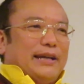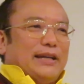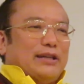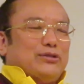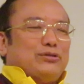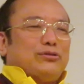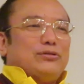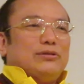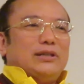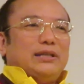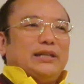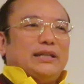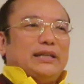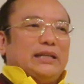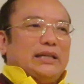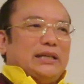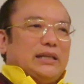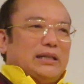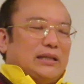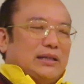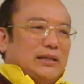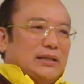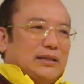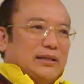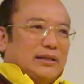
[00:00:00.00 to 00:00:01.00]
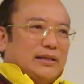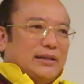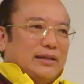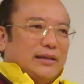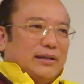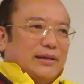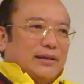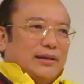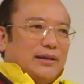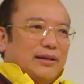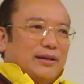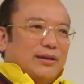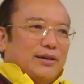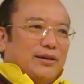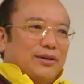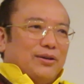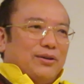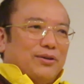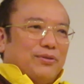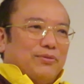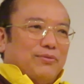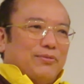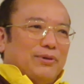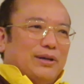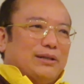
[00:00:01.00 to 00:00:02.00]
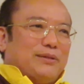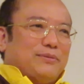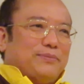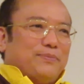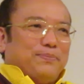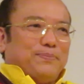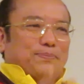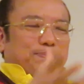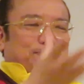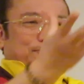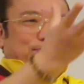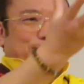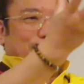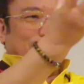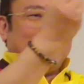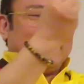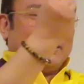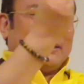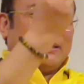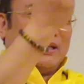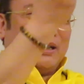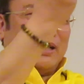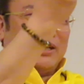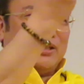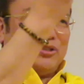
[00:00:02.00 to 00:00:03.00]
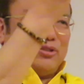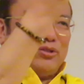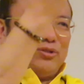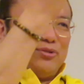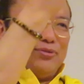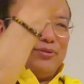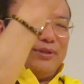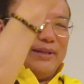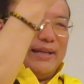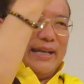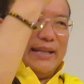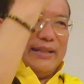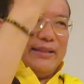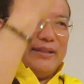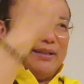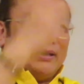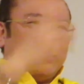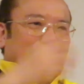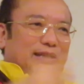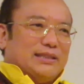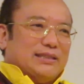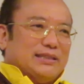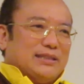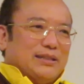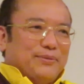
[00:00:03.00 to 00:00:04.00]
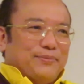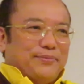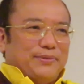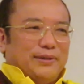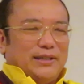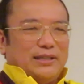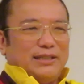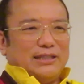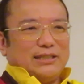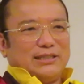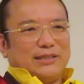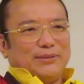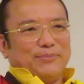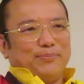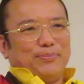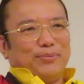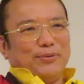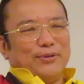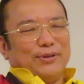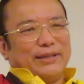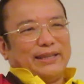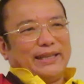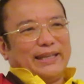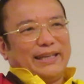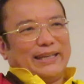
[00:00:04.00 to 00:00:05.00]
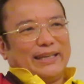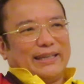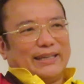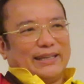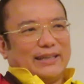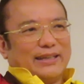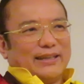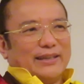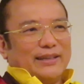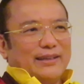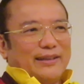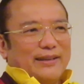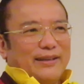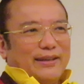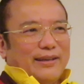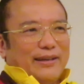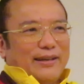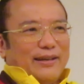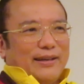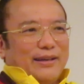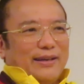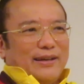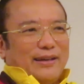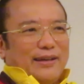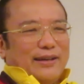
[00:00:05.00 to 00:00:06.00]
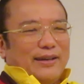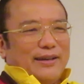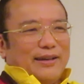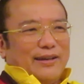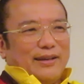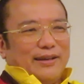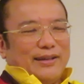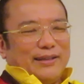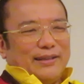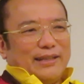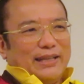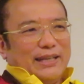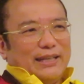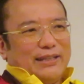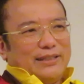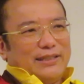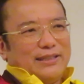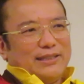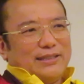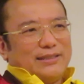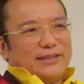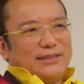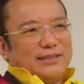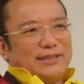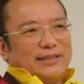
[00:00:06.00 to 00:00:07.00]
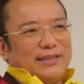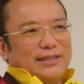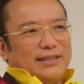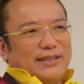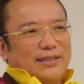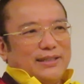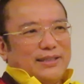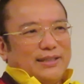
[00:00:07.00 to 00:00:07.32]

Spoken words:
actually what brings us together is a very simple thing. That is